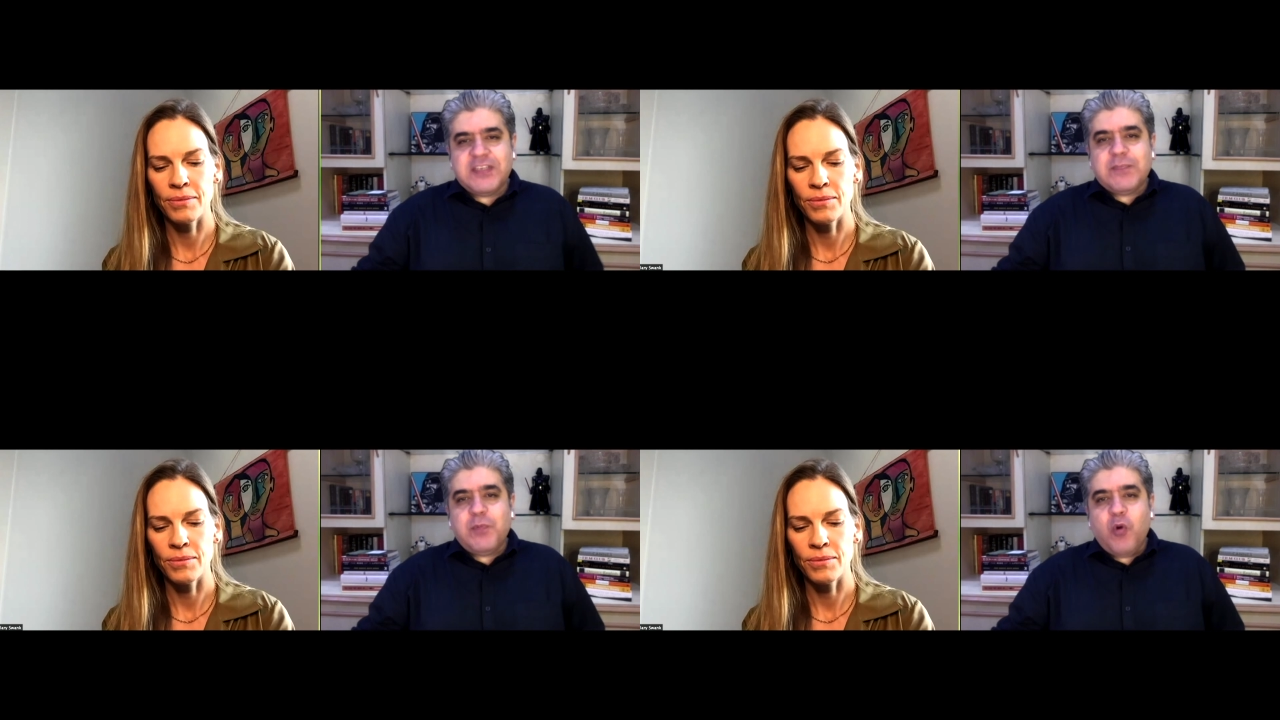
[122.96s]

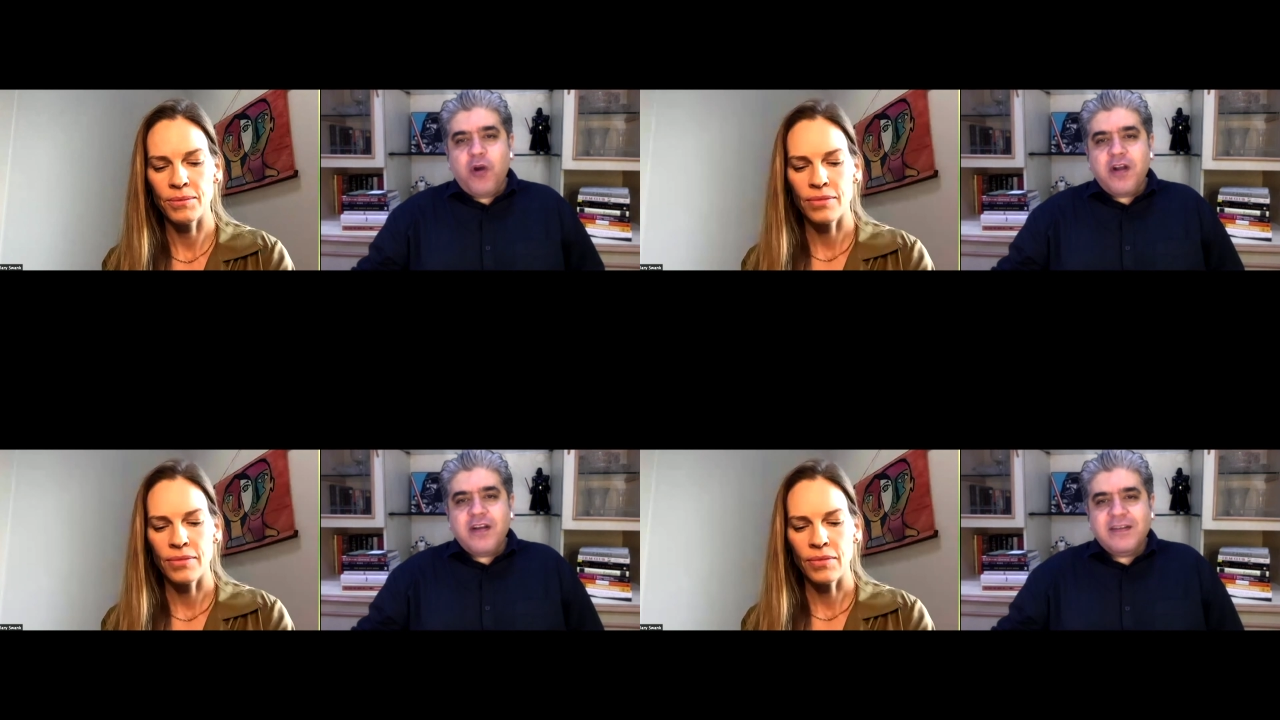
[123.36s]
Speaker 1: explore
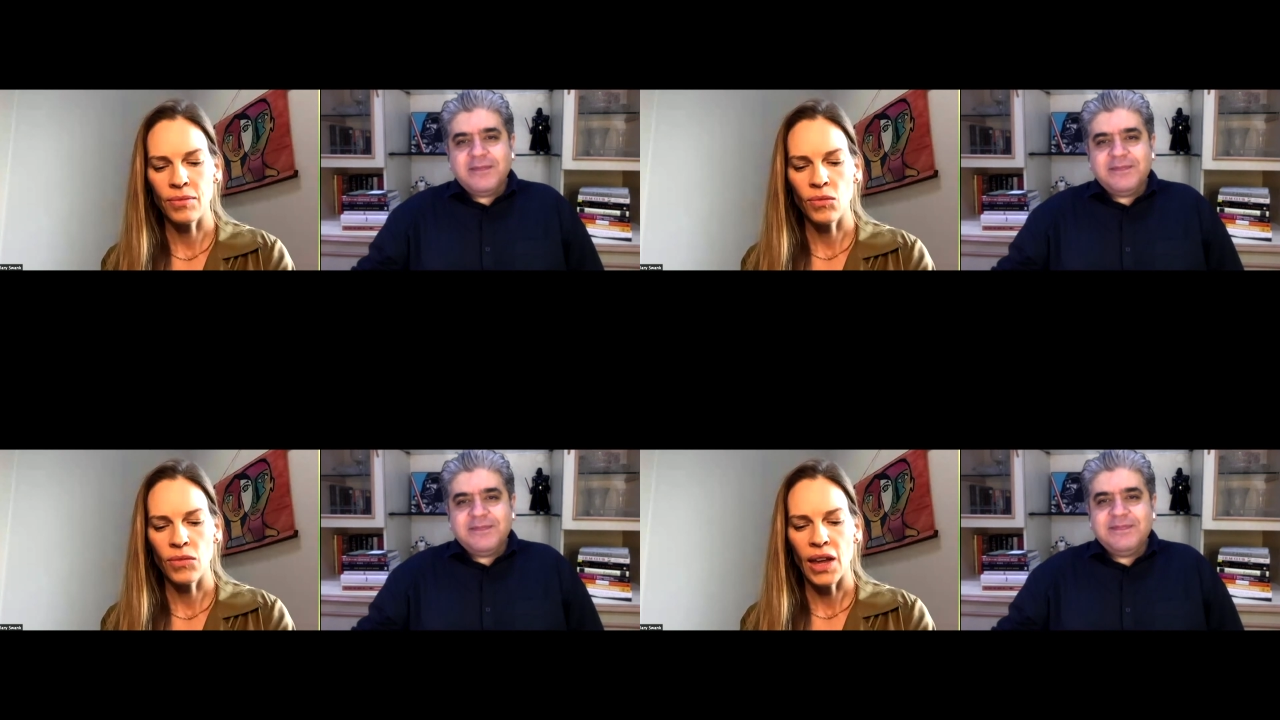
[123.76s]

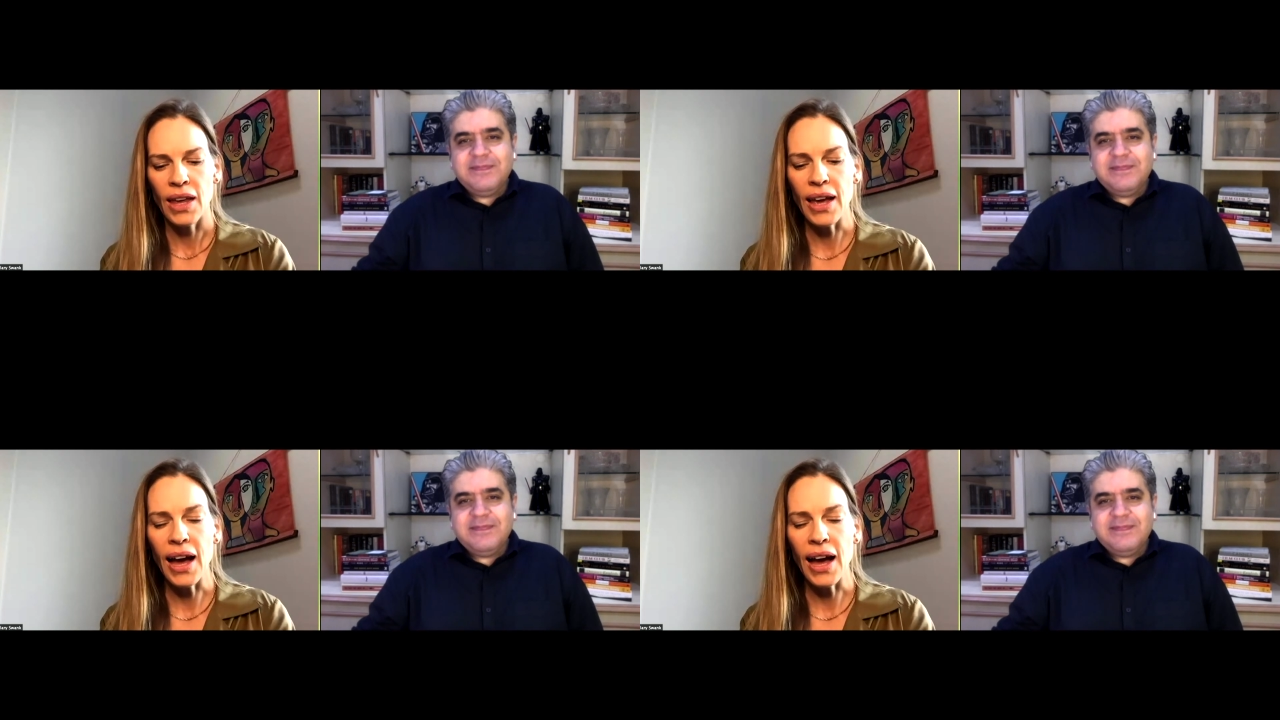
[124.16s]

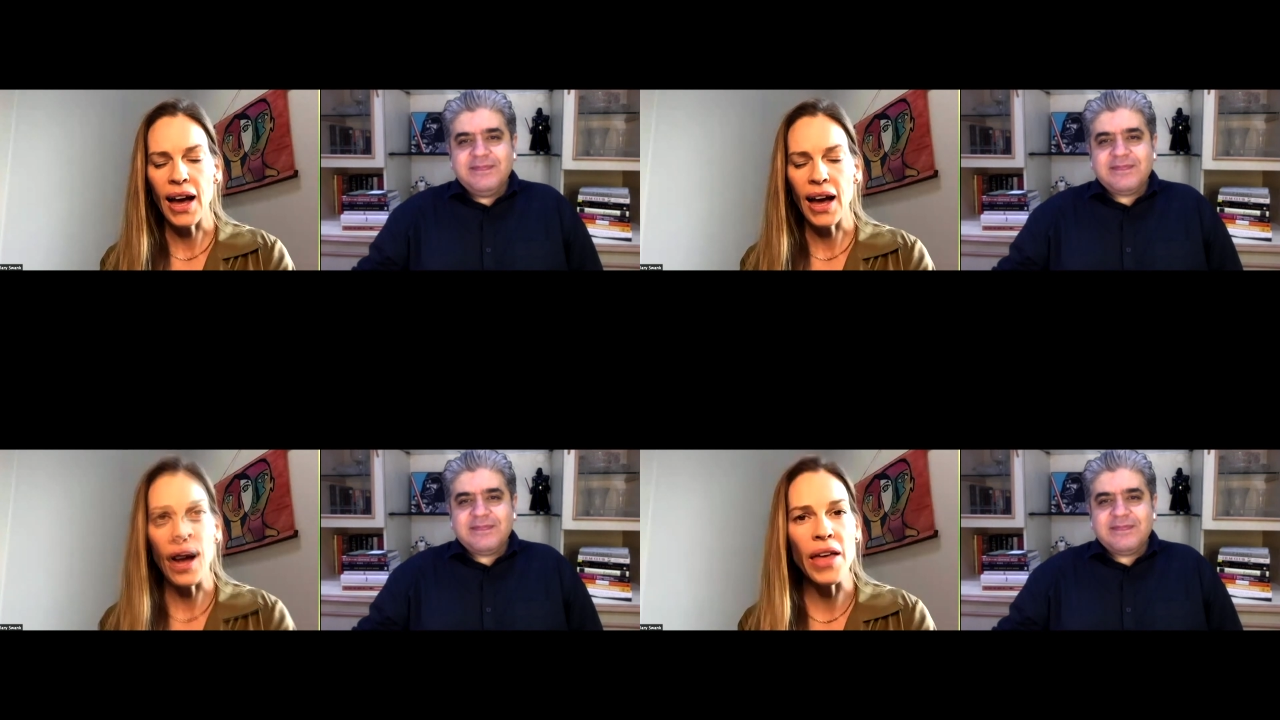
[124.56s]
Speaker 2: yeah, you
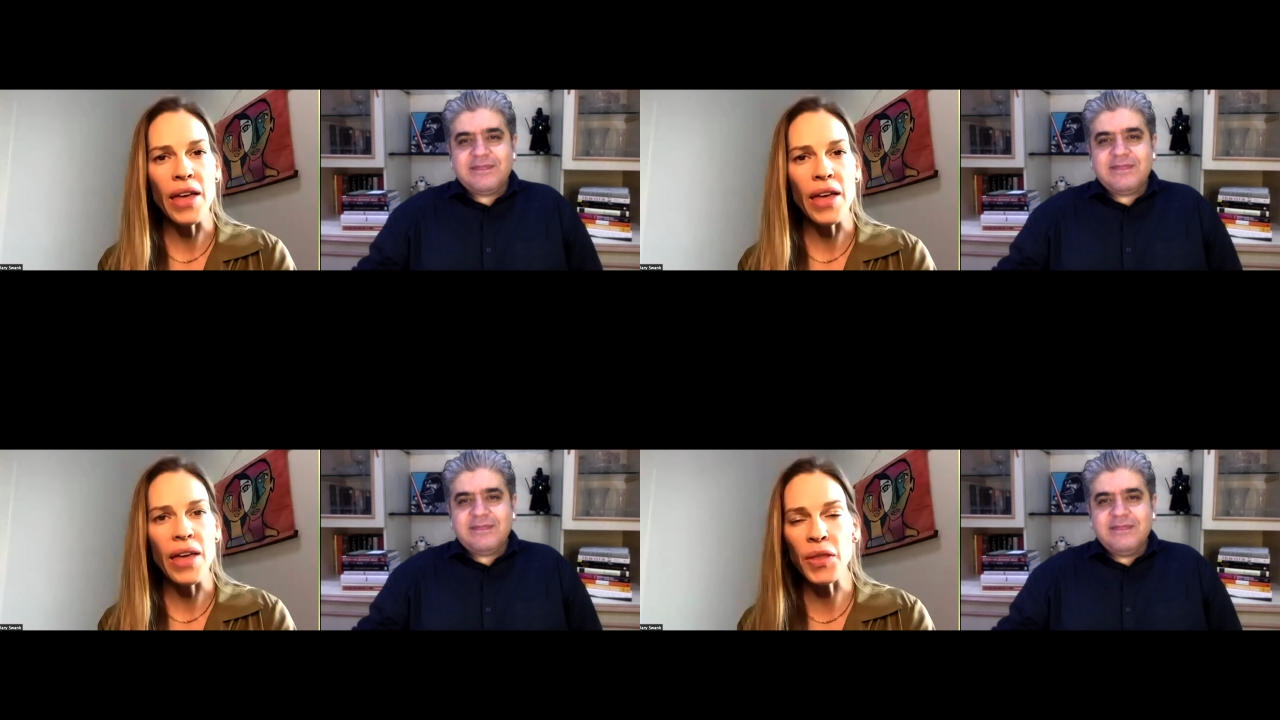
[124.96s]
know, I
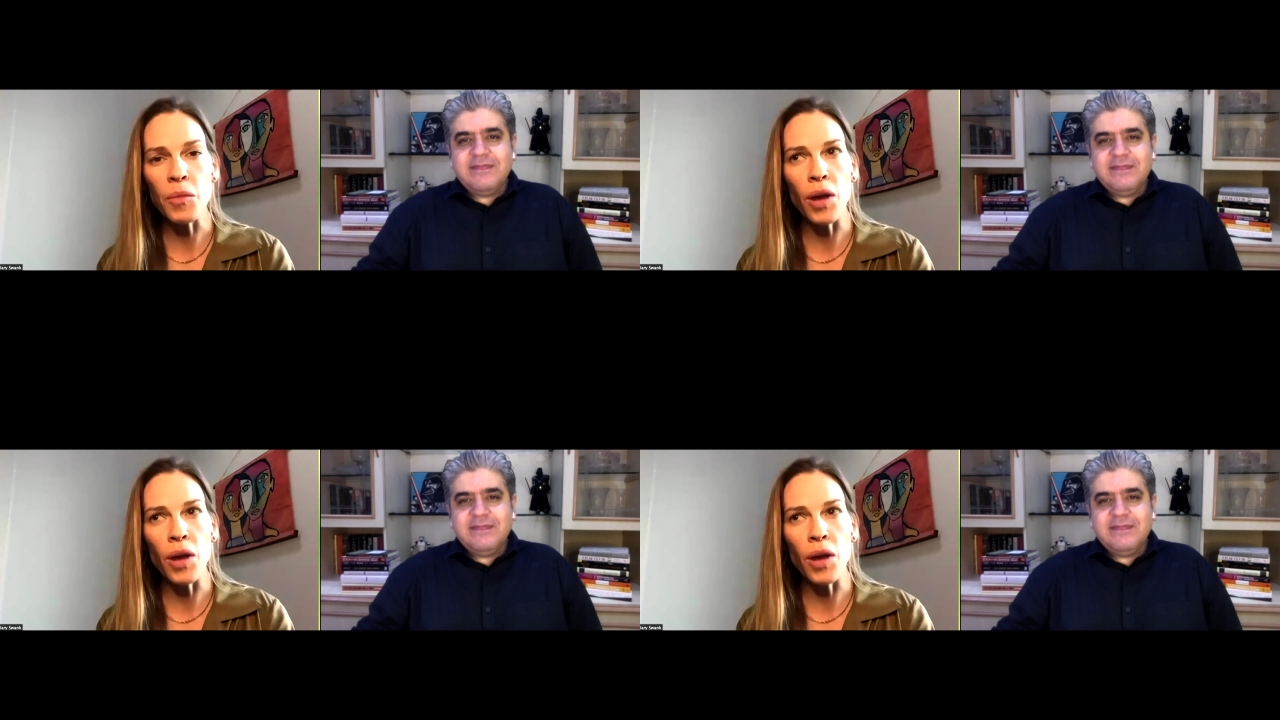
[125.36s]
think that